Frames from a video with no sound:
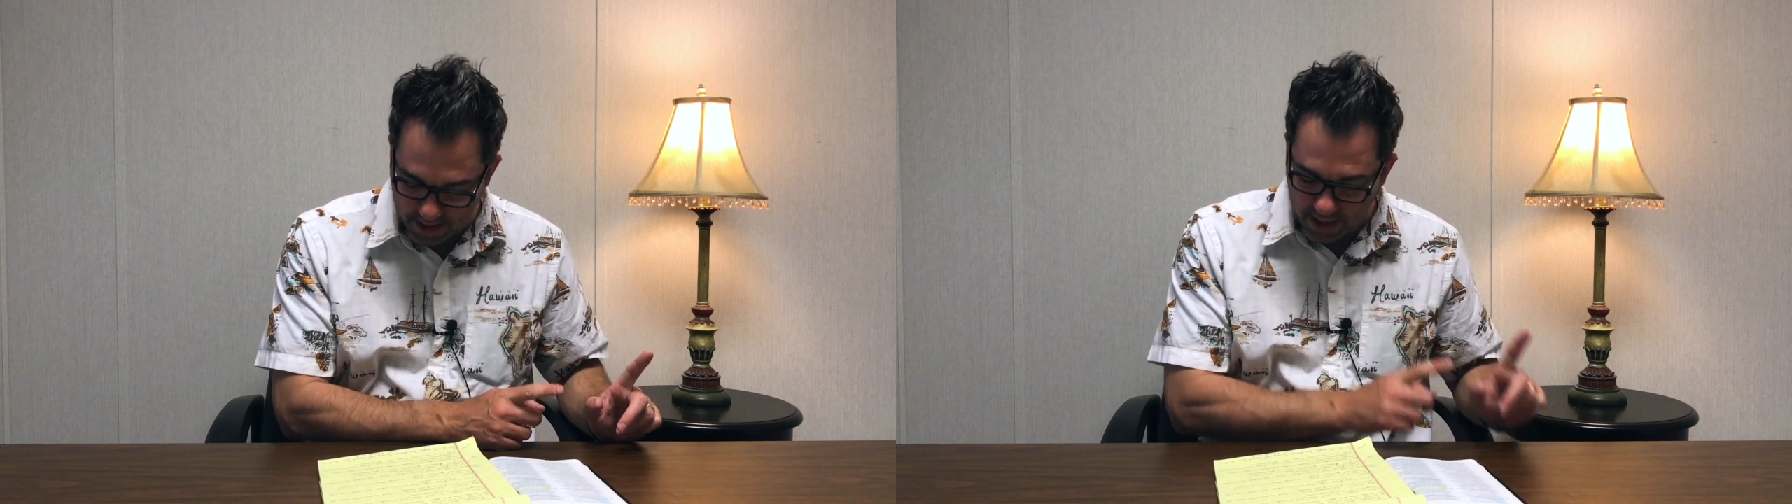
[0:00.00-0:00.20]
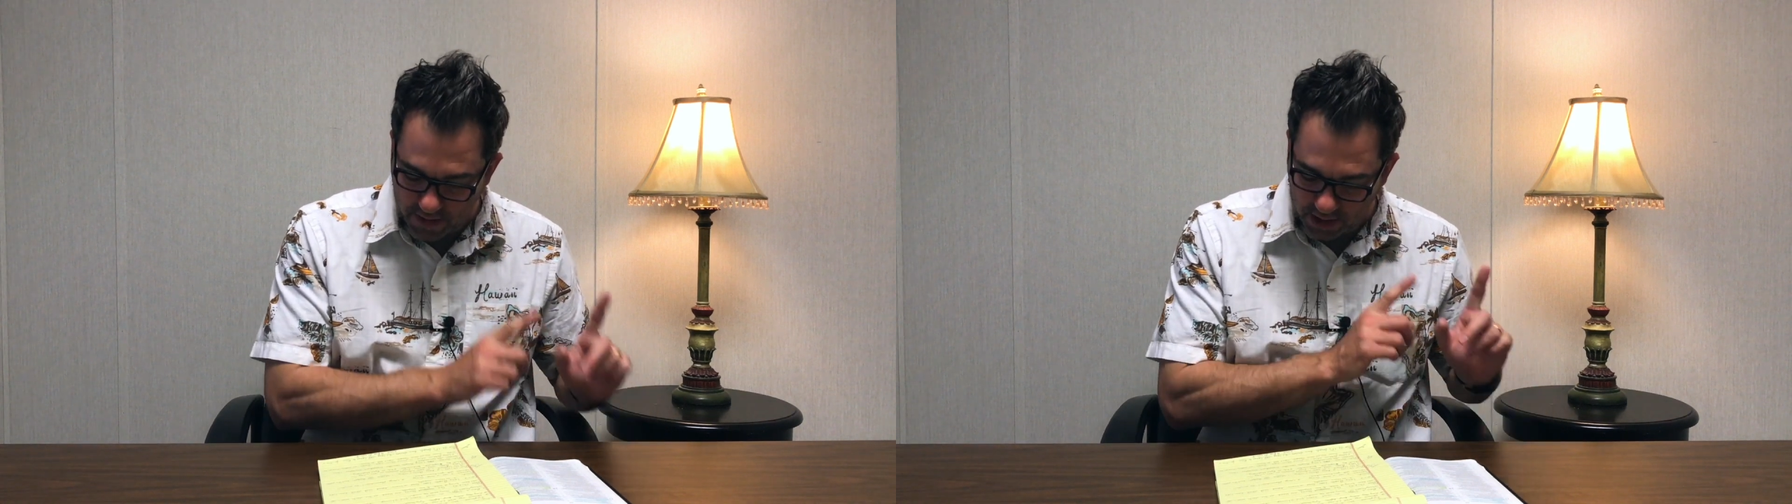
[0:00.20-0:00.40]

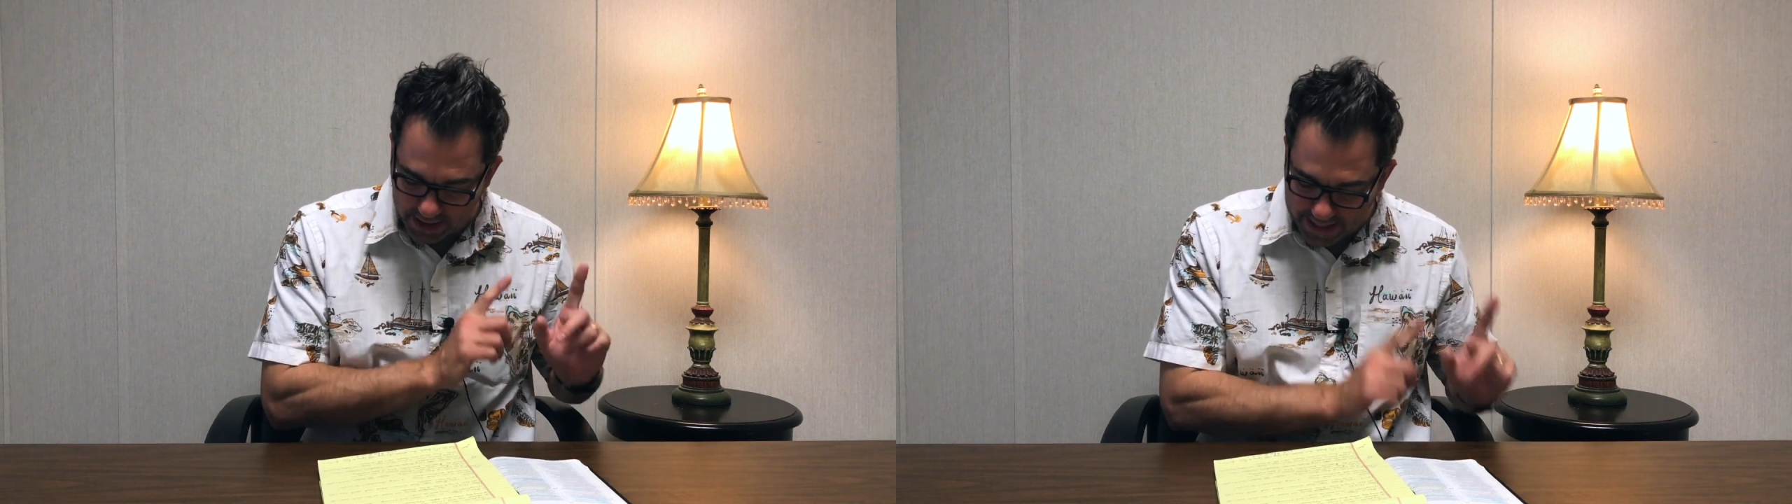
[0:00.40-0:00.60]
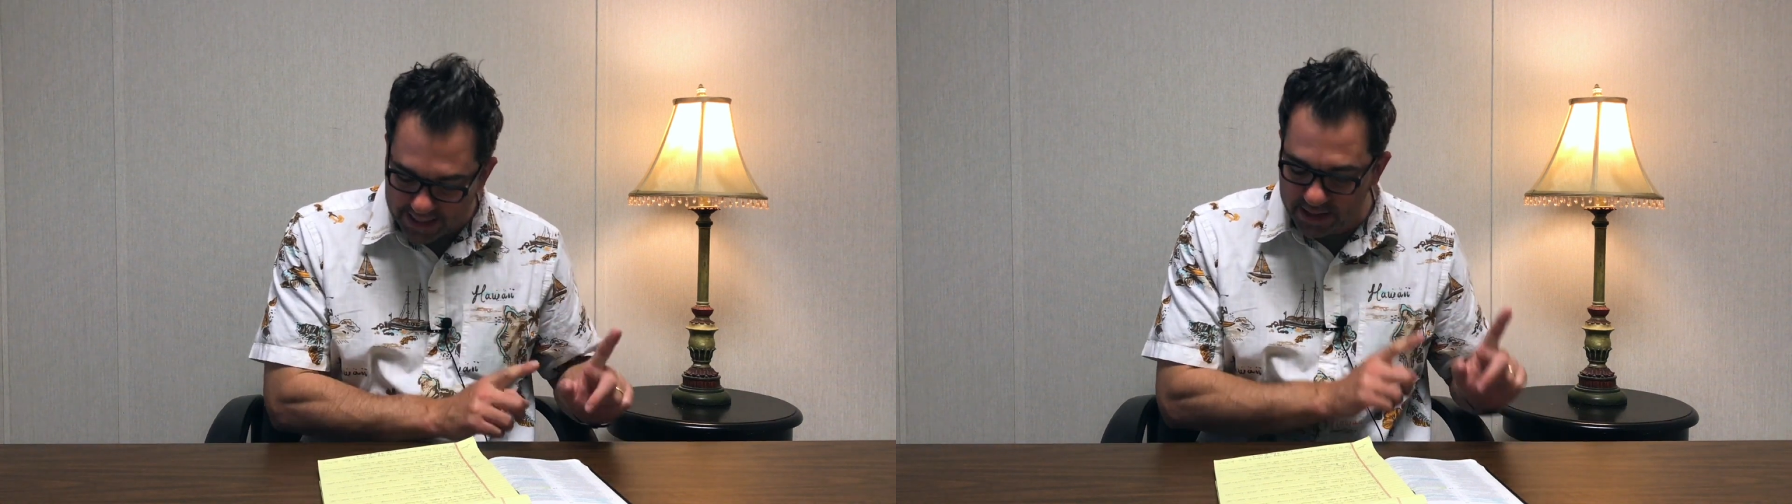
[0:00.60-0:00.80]
the
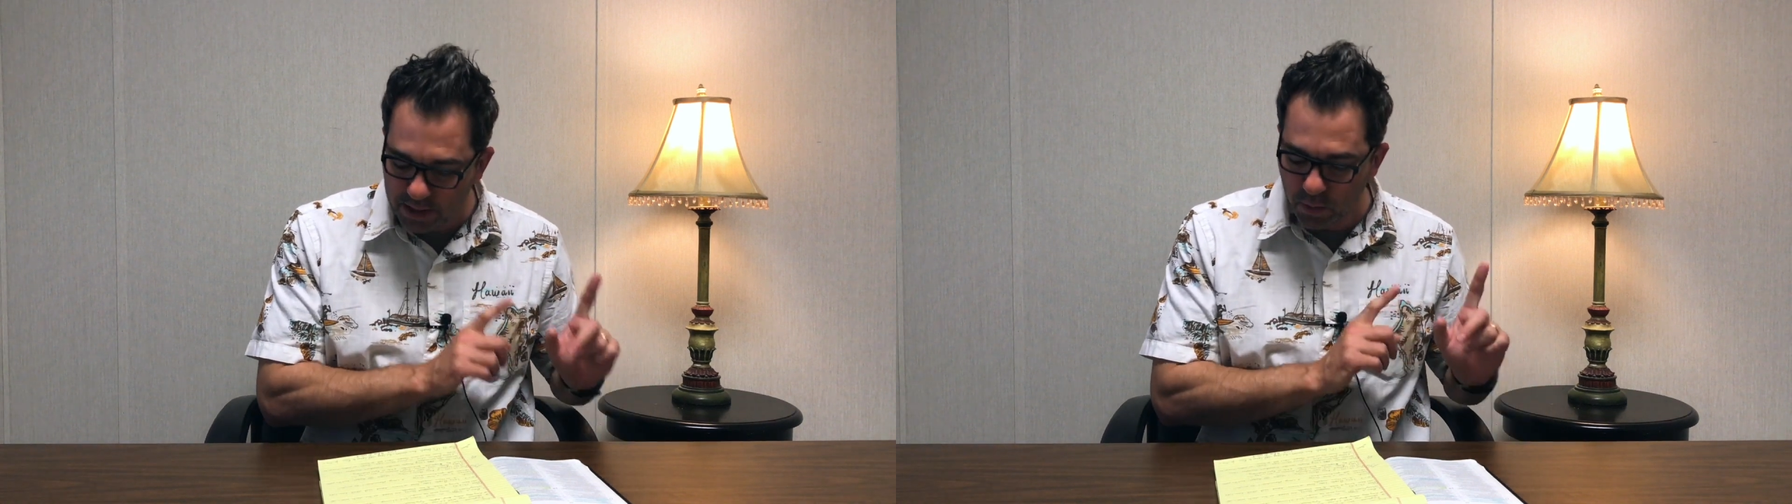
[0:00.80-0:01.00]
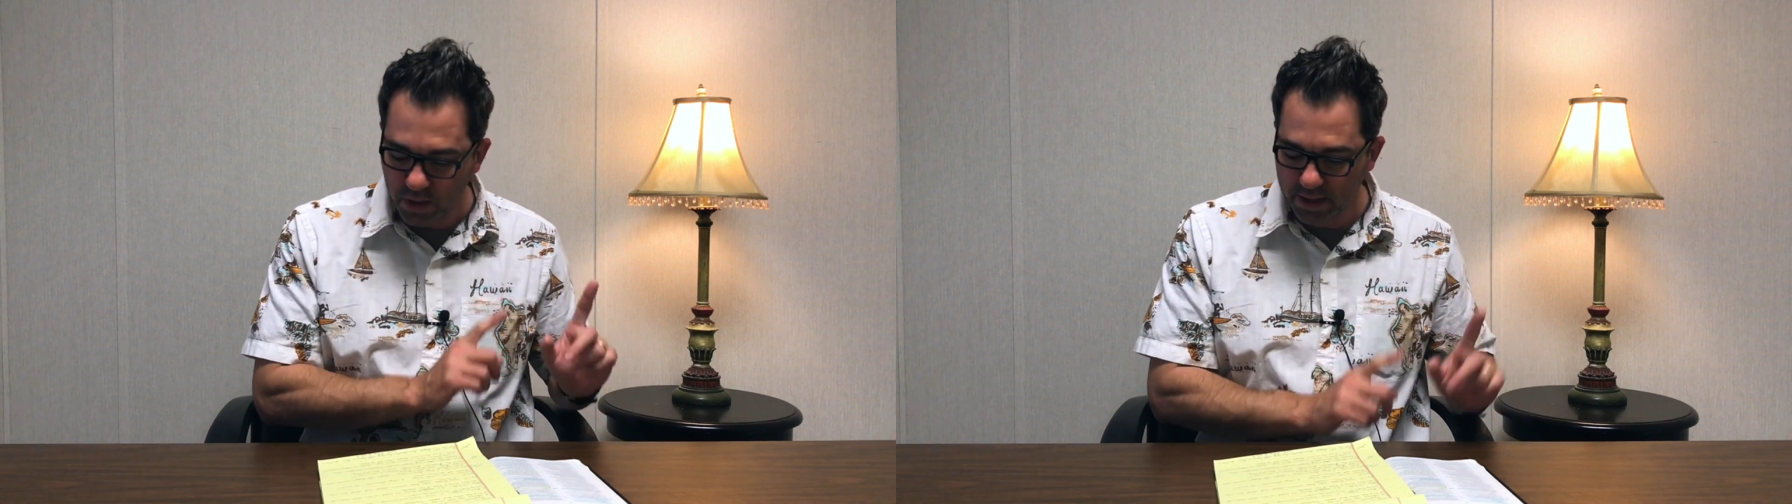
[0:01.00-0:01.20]
lazy
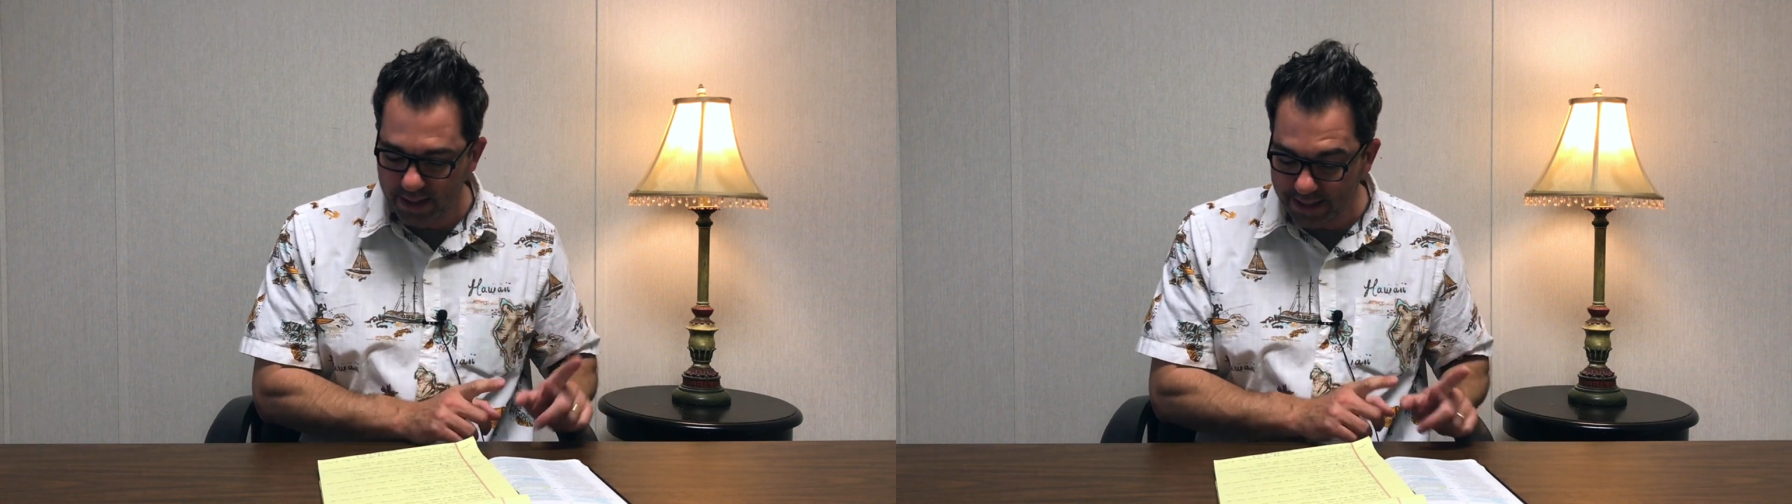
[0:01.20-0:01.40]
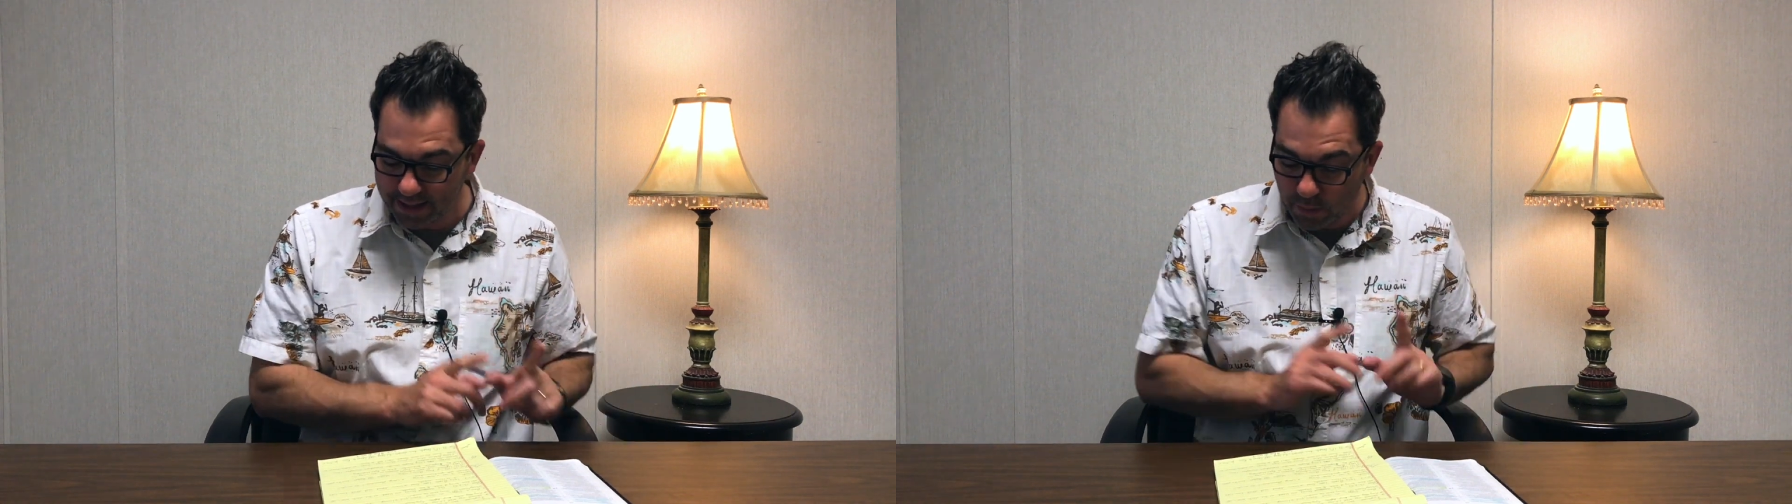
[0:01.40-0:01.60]
will
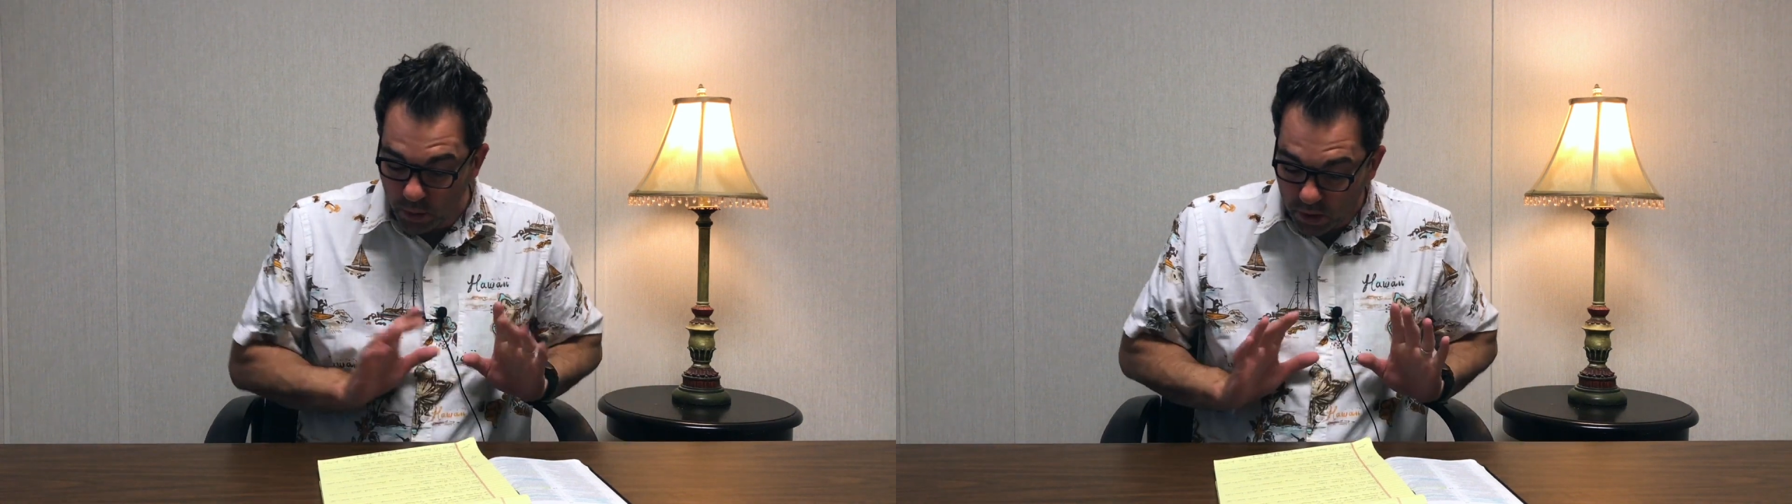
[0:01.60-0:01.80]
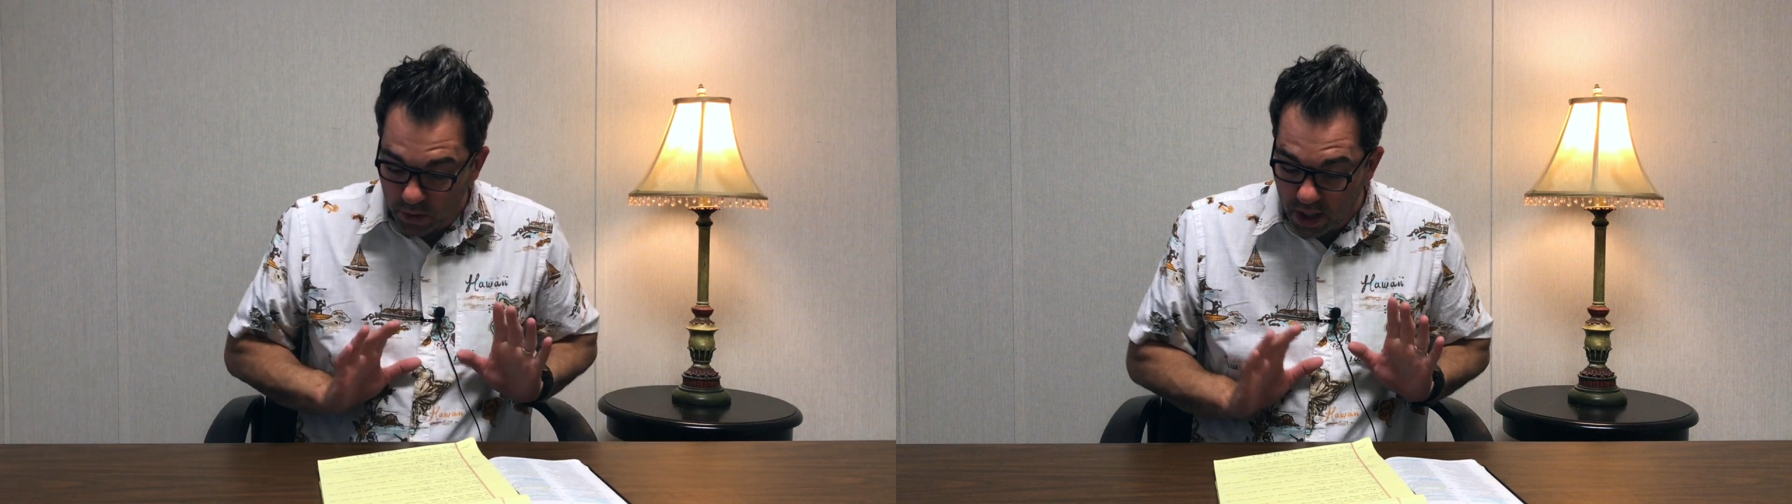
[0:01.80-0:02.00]

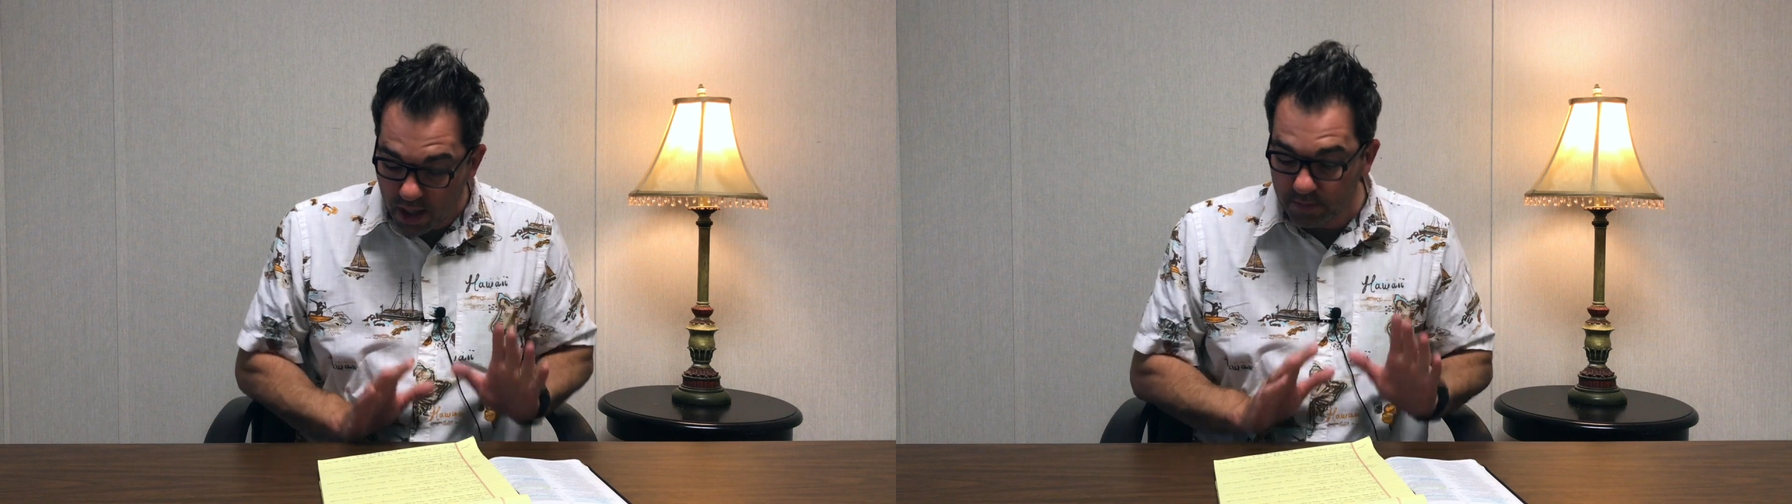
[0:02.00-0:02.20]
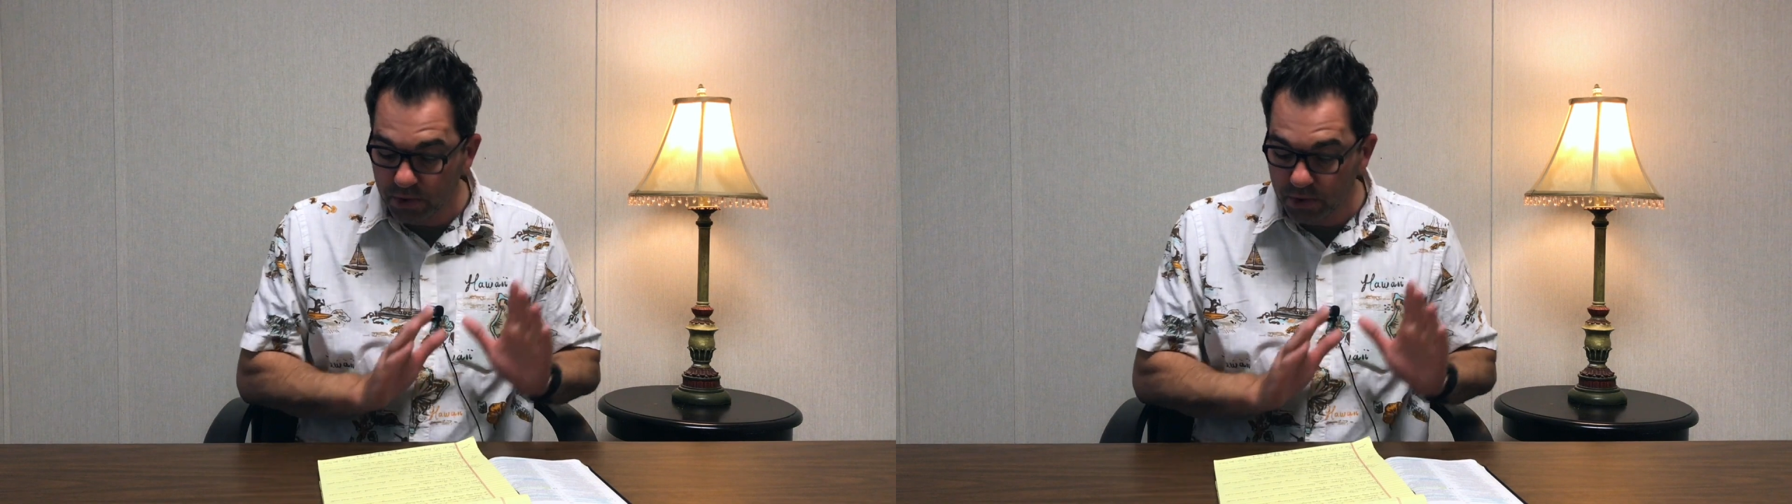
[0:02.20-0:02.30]
come